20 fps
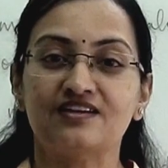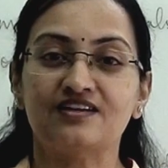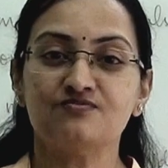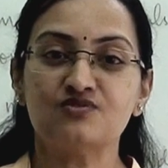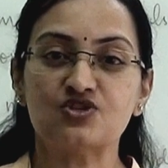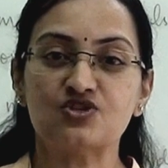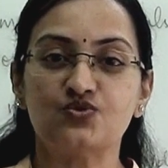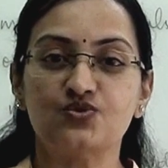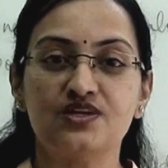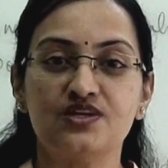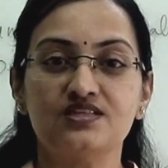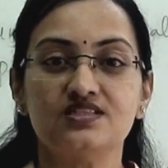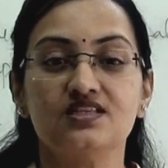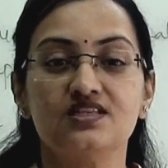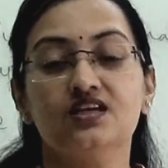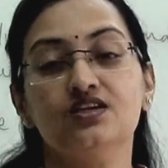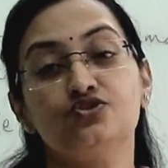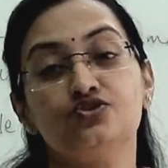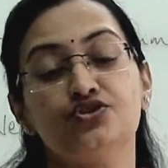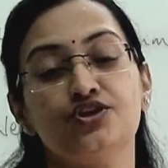students.
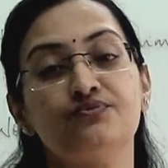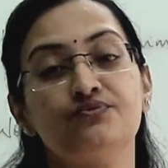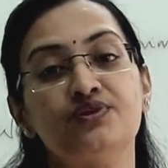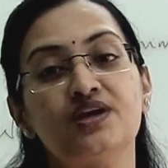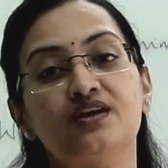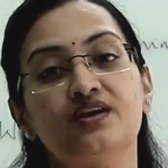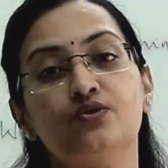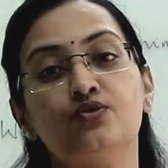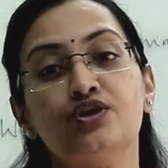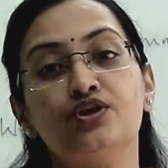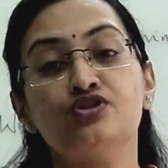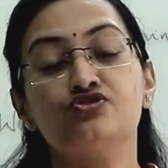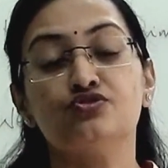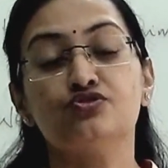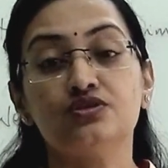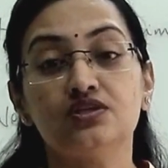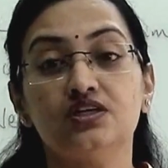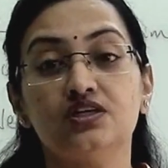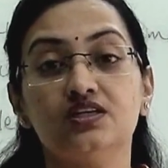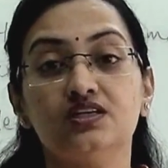Today we are going to
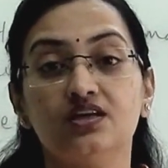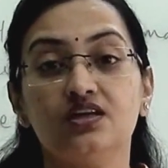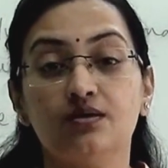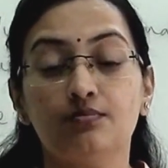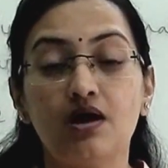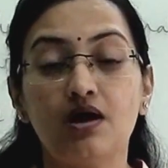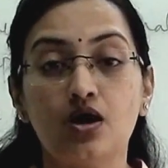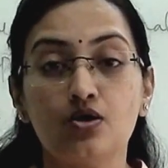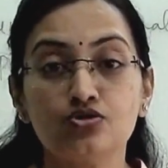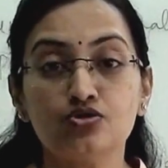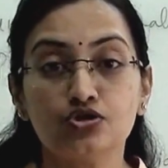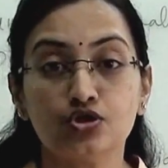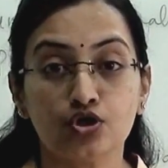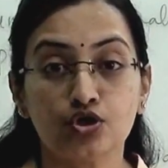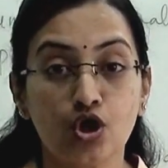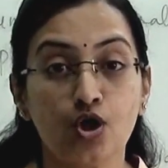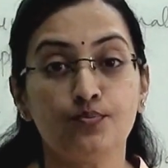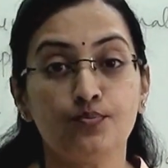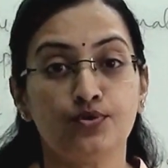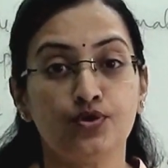learn about
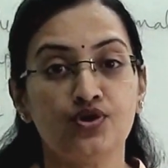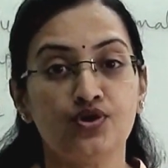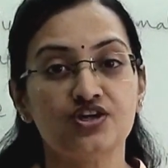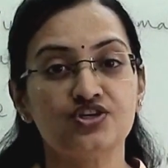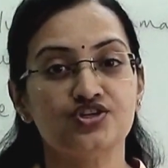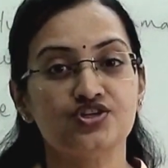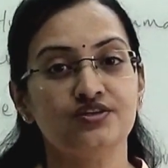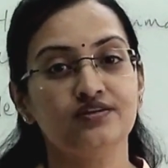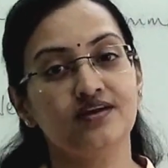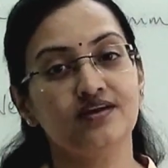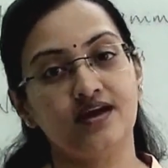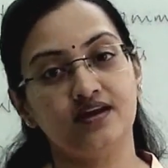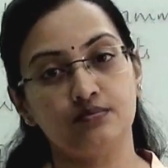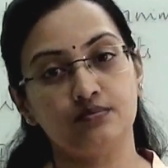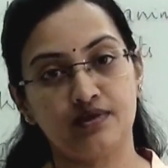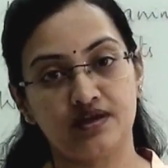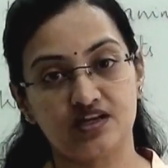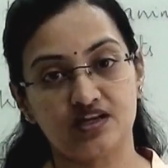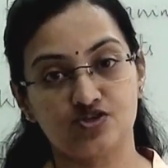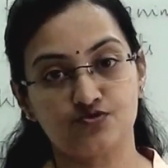crop production and
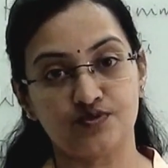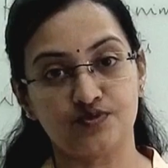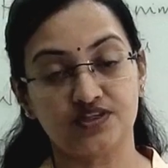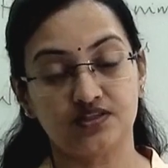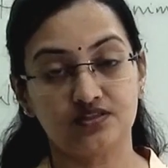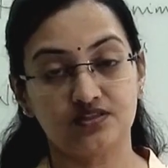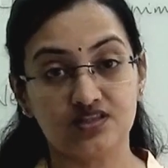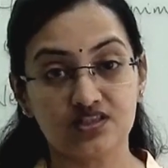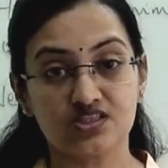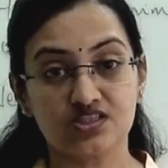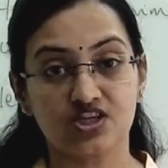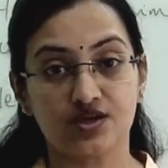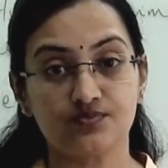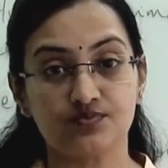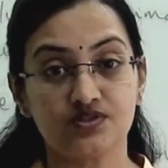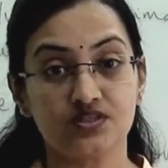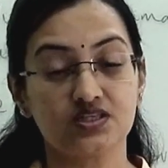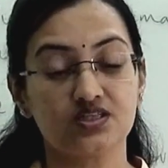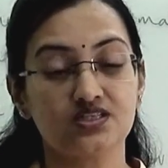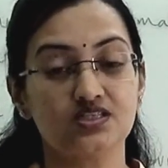management. This chapter
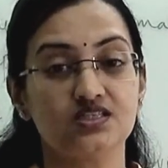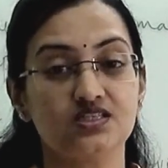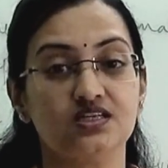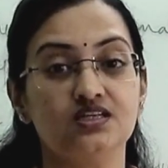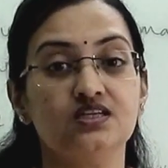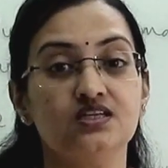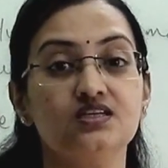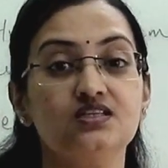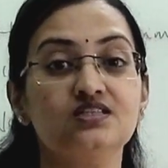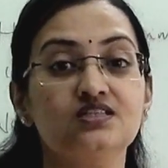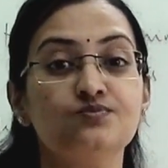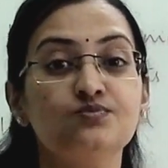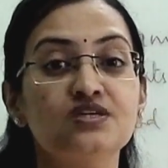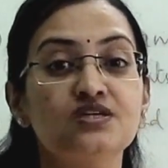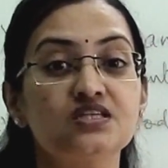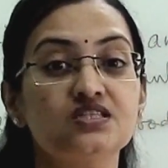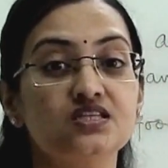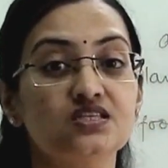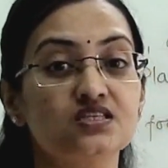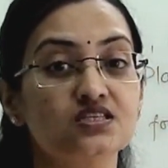is under
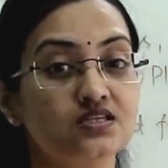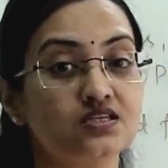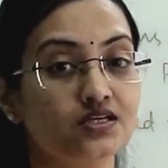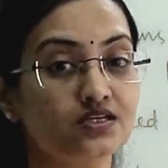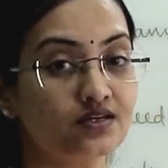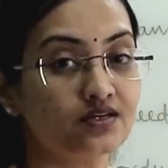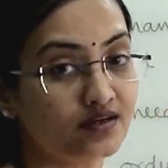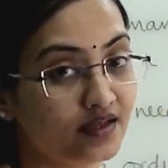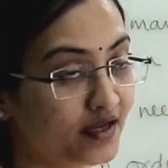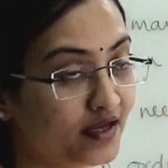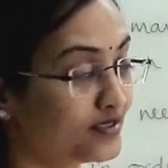CBSE Standard 8